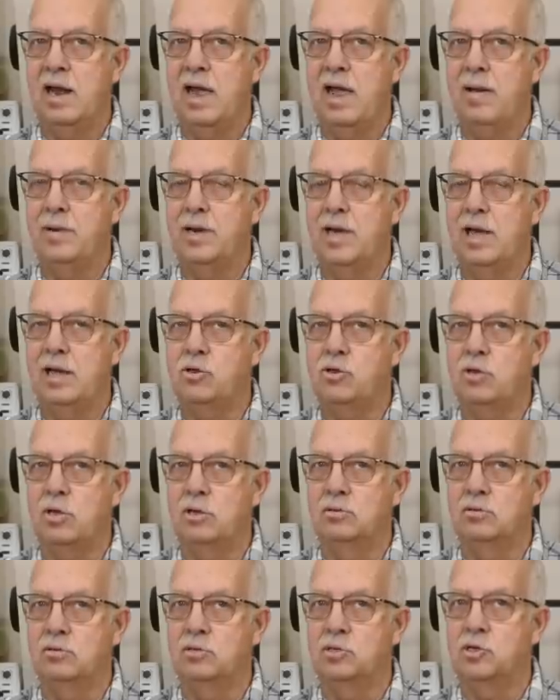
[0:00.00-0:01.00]

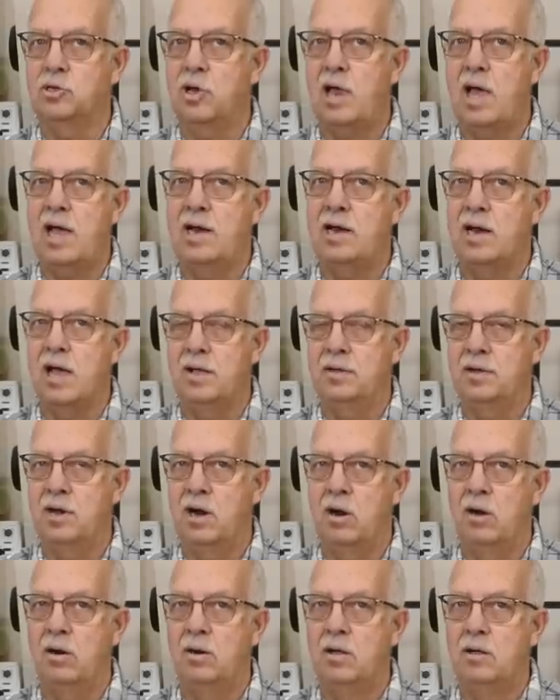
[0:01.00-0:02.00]
lamination slide on
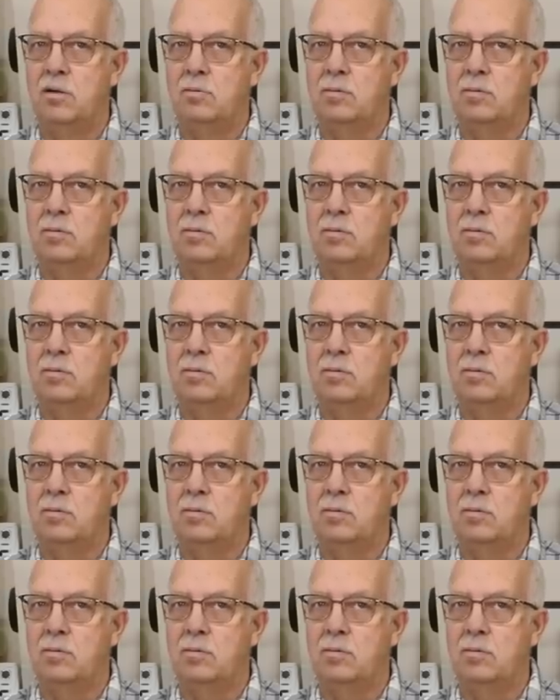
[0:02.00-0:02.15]
there